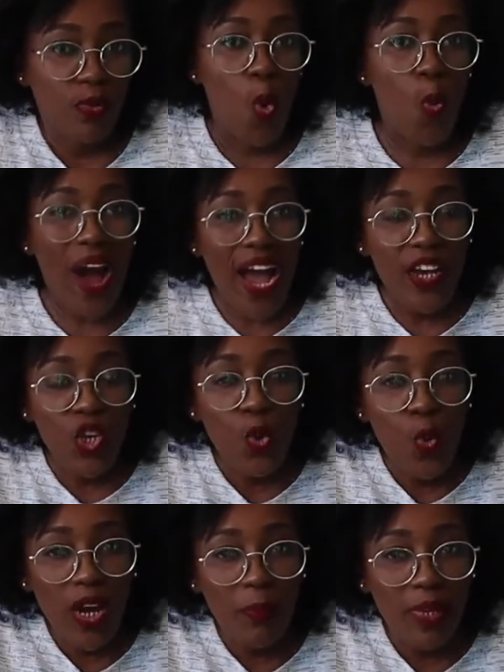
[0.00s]
Why do you
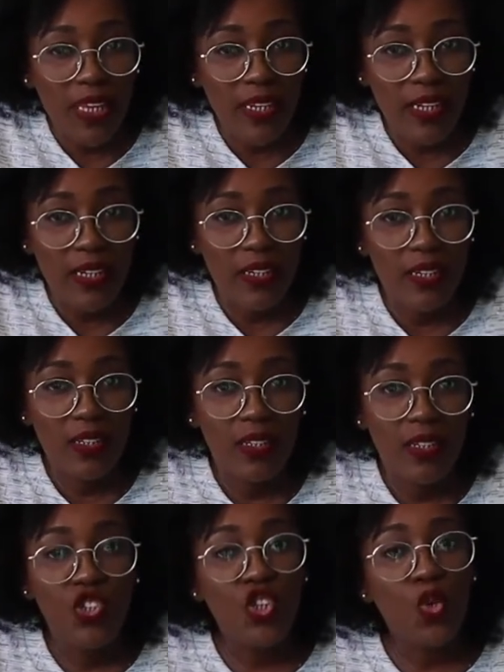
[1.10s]
want to be a leader?
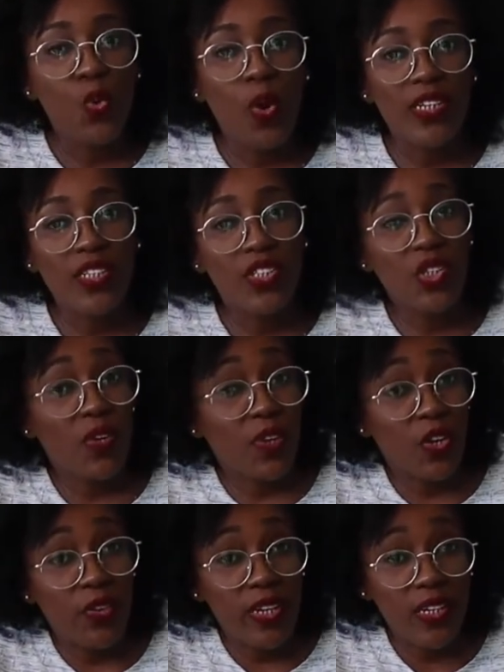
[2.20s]
Do you want to serve a
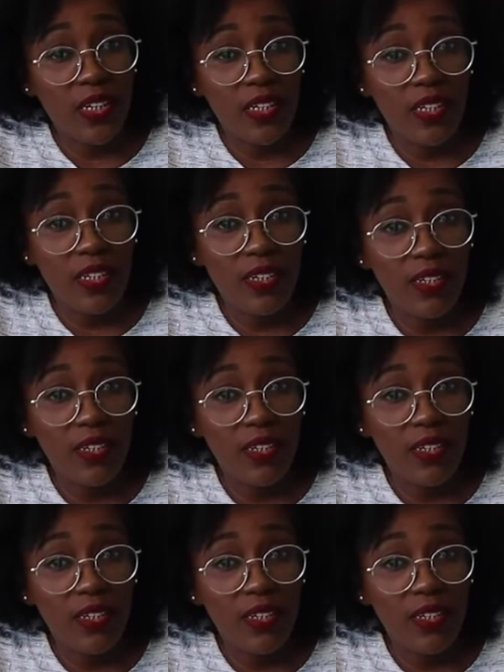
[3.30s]
greater good?